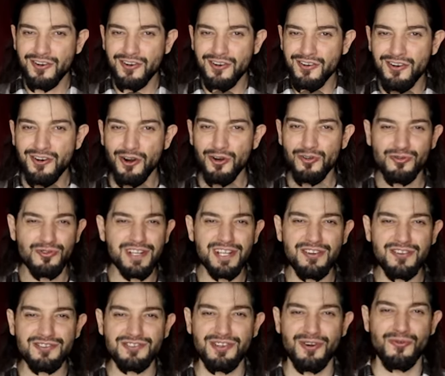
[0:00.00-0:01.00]
Our
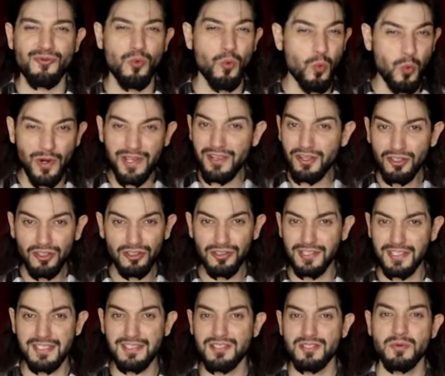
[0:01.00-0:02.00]
careers are willed
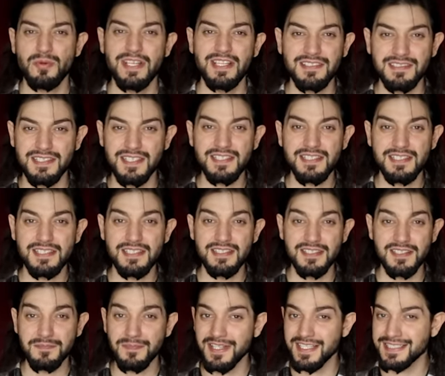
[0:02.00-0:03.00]
into
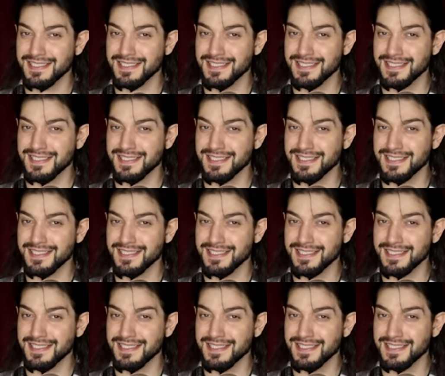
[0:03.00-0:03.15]
existence by the